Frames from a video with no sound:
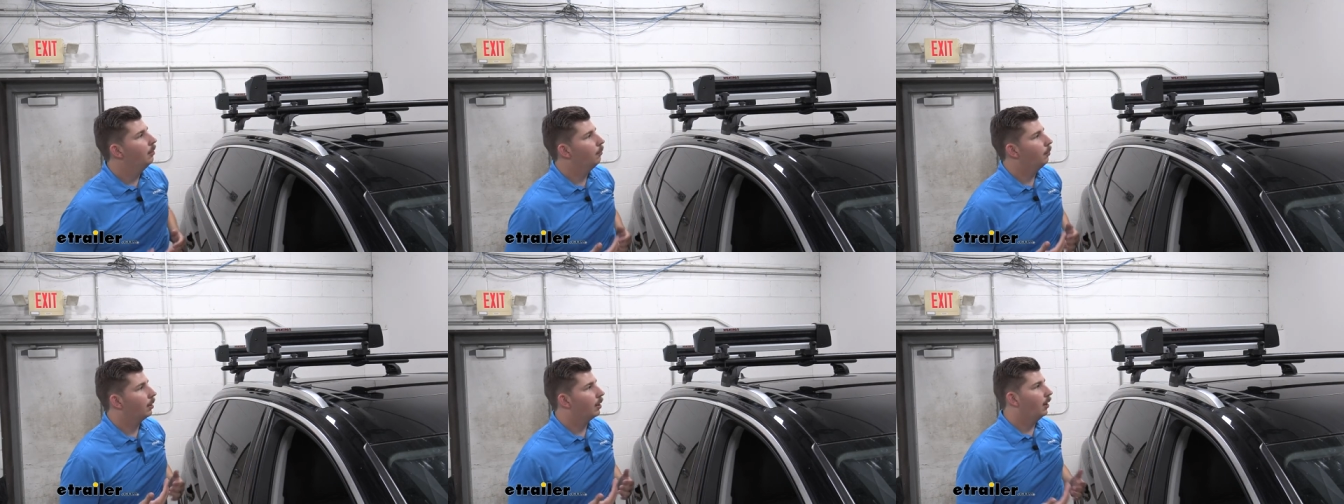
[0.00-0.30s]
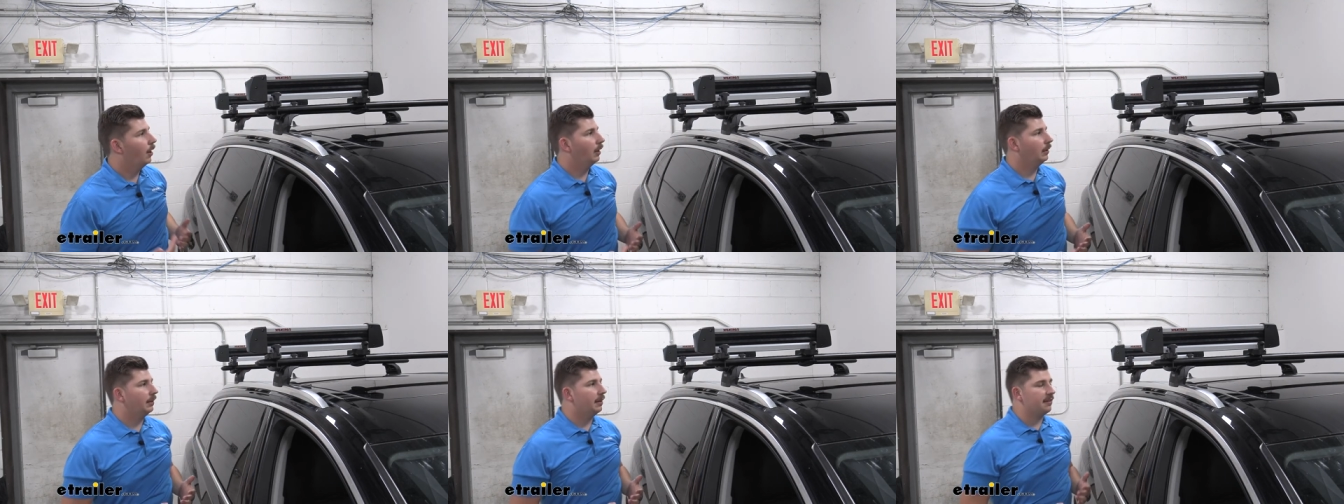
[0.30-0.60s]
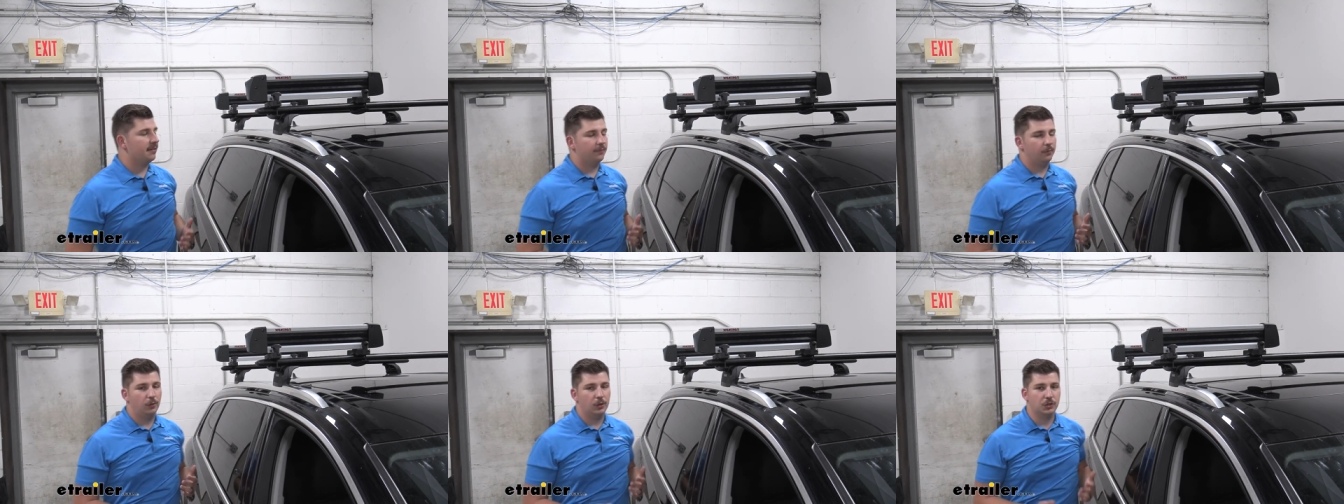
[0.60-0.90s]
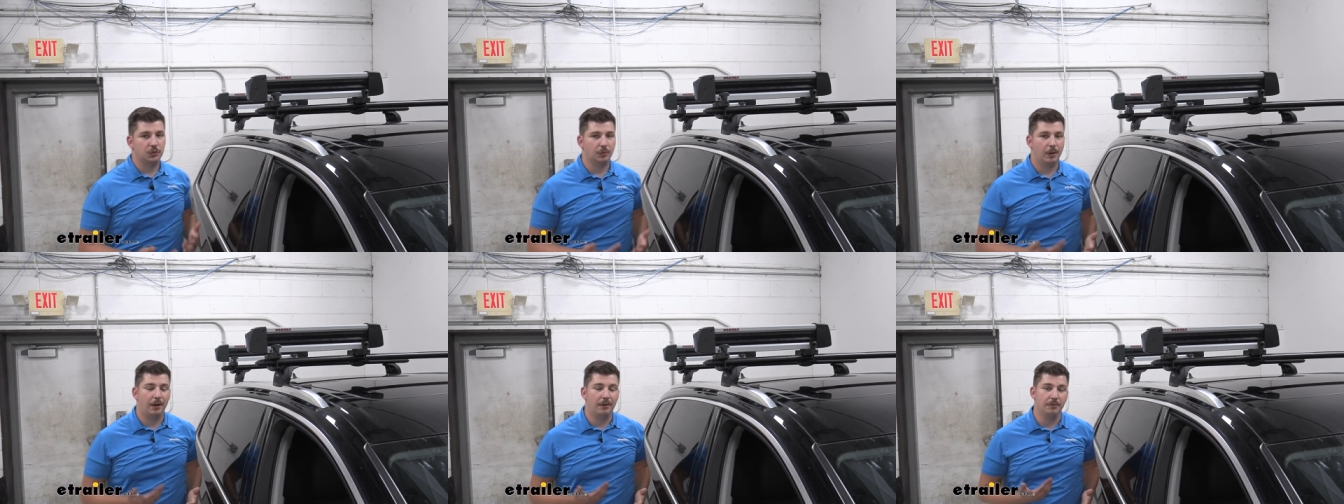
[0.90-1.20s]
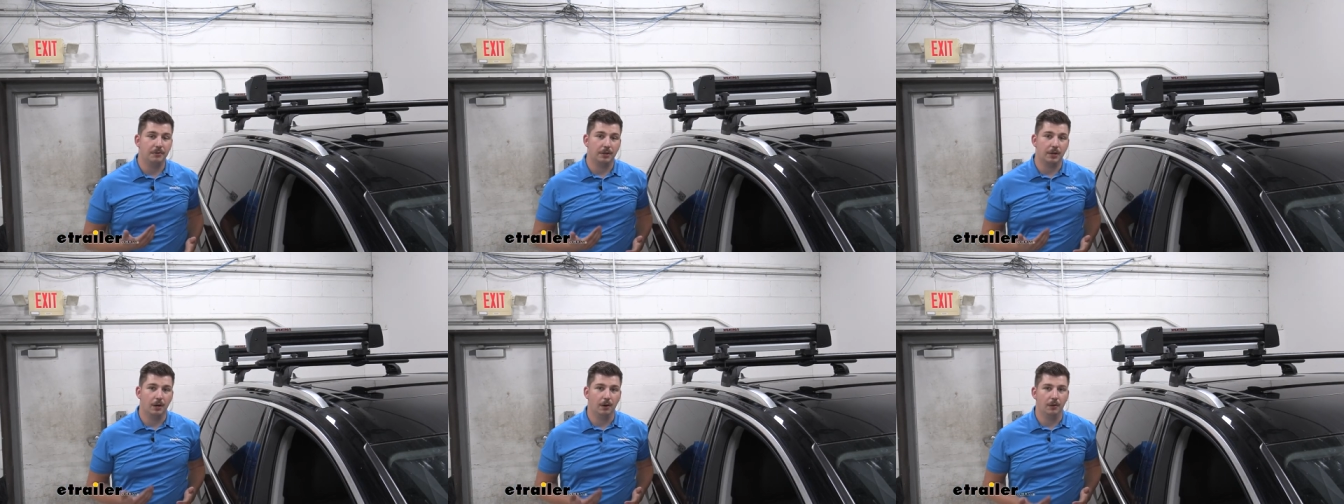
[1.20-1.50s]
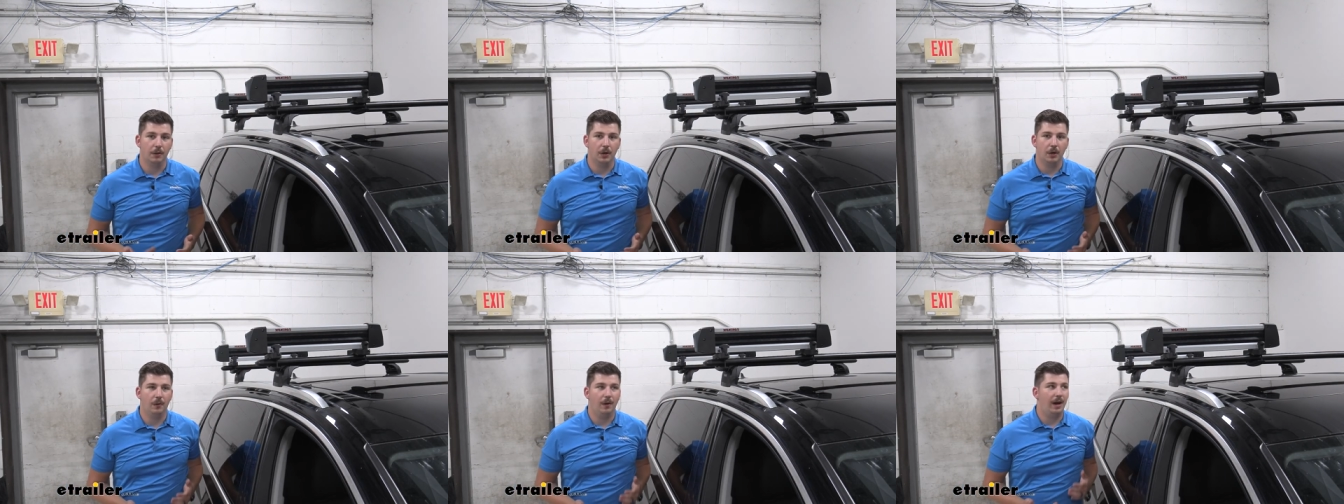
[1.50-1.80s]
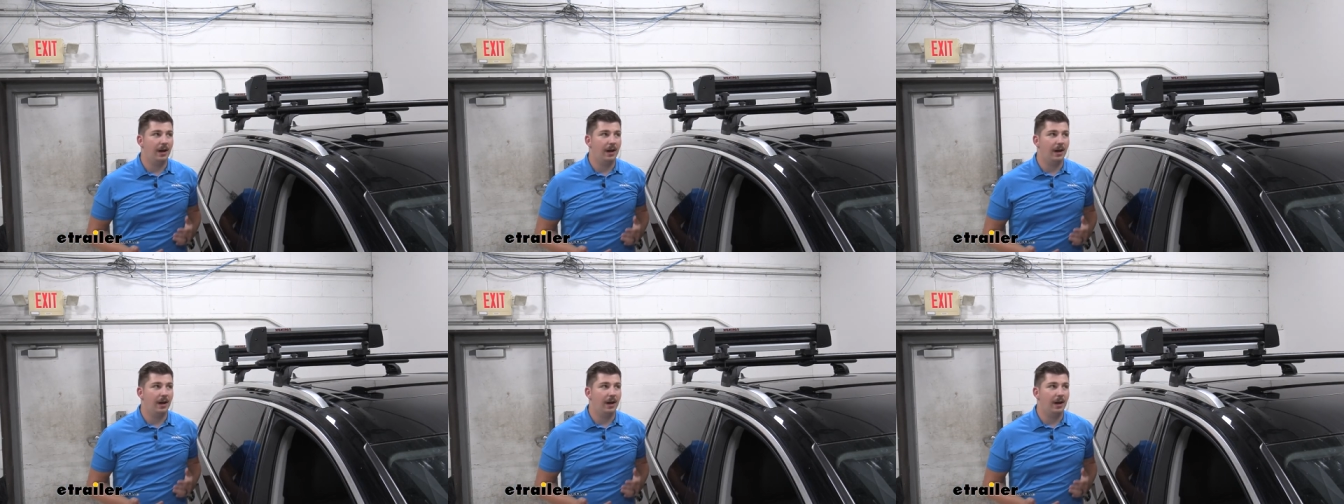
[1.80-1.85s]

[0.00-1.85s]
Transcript: Regardless of which route you go, though,